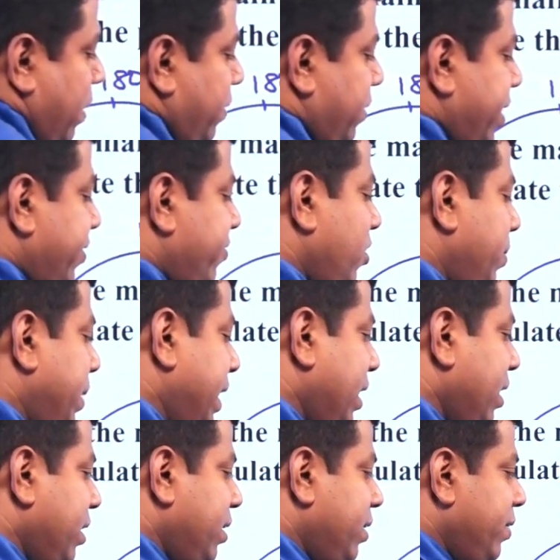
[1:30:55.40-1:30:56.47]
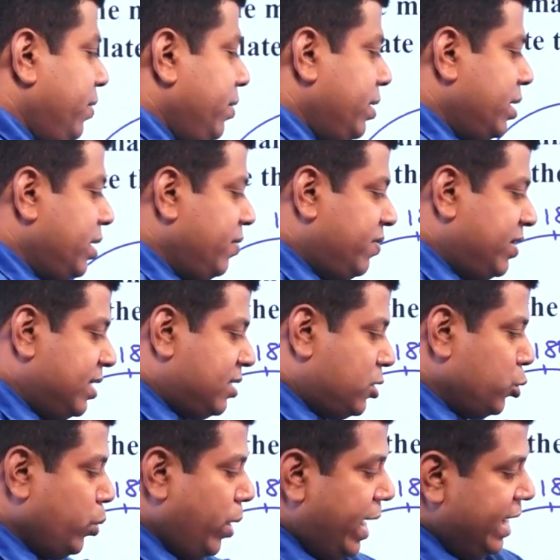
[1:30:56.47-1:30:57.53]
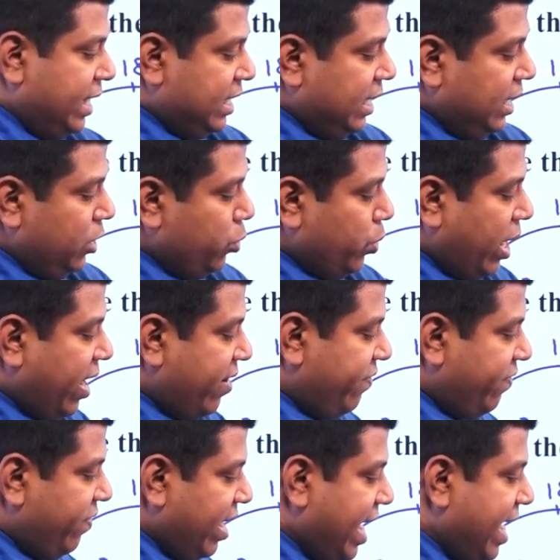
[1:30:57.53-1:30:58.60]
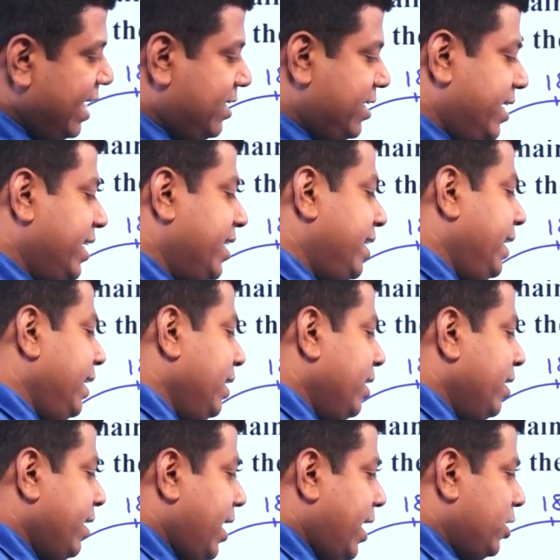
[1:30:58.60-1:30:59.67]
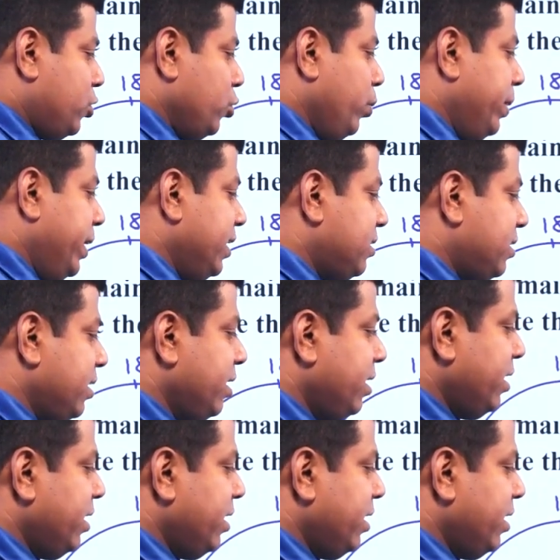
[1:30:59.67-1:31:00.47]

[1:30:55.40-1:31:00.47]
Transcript: That will be, if it is 280, you have 80 degree and 2 minutes,